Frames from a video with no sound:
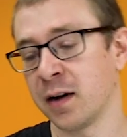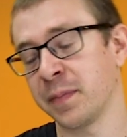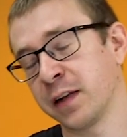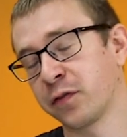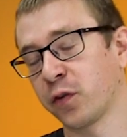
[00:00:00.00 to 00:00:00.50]

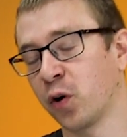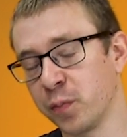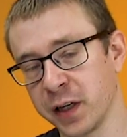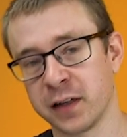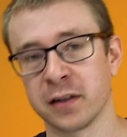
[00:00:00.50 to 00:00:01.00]
in flow
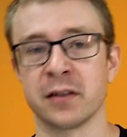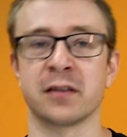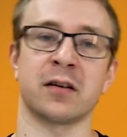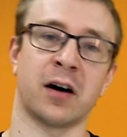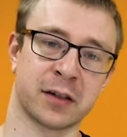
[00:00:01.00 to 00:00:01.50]

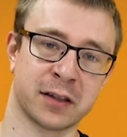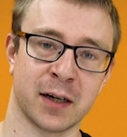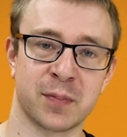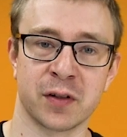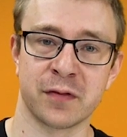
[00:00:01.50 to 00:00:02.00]
meters, other
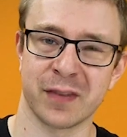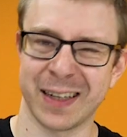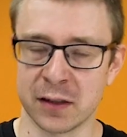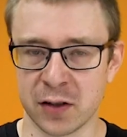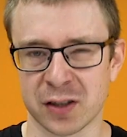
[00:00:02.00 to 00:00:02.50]
types of
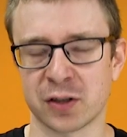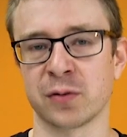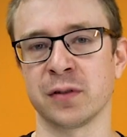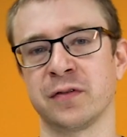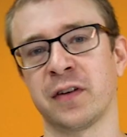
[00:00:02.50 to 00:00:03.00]

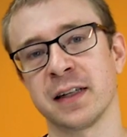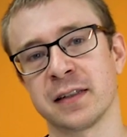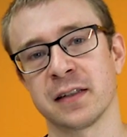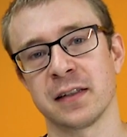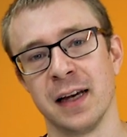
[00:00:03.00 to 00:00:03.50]
industrial
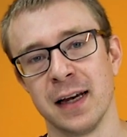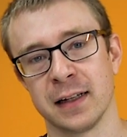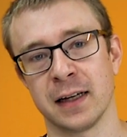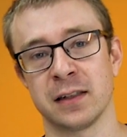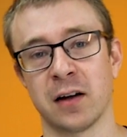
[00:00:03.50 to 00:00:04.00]
devices
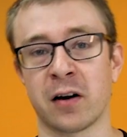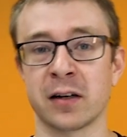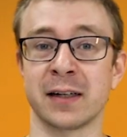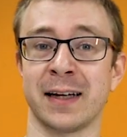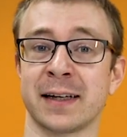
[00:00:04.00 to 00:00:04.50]
that are
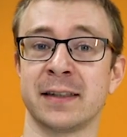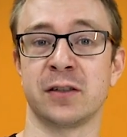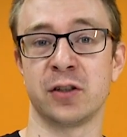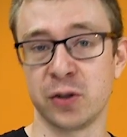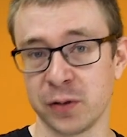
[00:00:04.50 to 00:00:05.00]

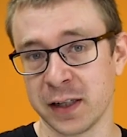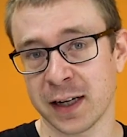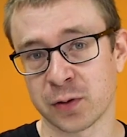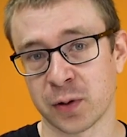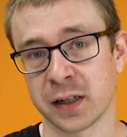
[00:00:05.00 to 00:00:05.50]
connected to the
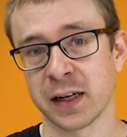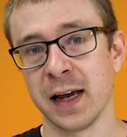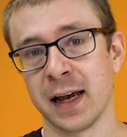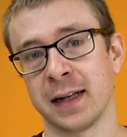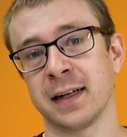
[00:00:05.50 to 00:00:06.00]
network
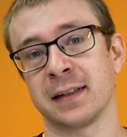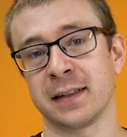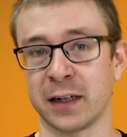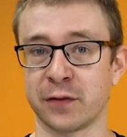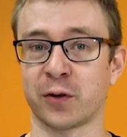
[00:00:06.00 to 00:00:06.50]
and
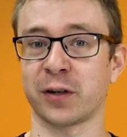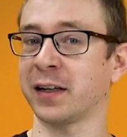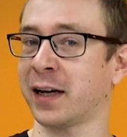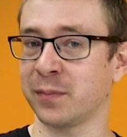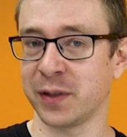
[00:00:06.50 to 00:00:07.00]
that therefore
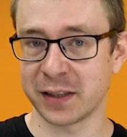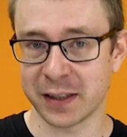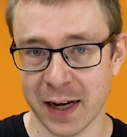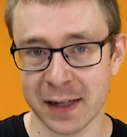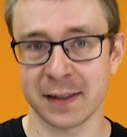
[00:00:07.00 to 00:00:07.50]
can be
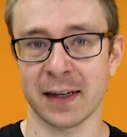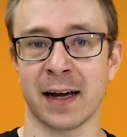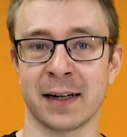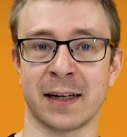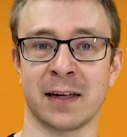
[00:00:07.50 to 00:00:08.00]
scanned
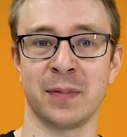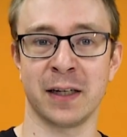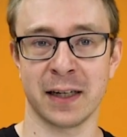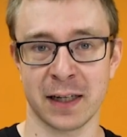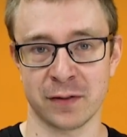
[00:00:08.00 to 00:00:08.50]
and can
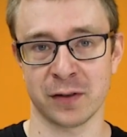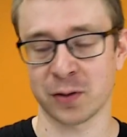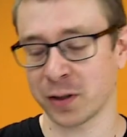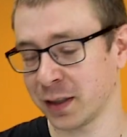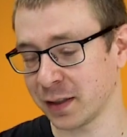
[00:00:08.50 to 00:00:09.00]
be
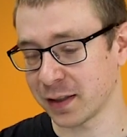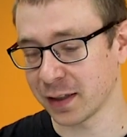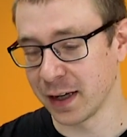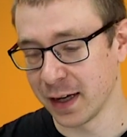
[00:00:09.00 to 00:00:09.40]
inventorized.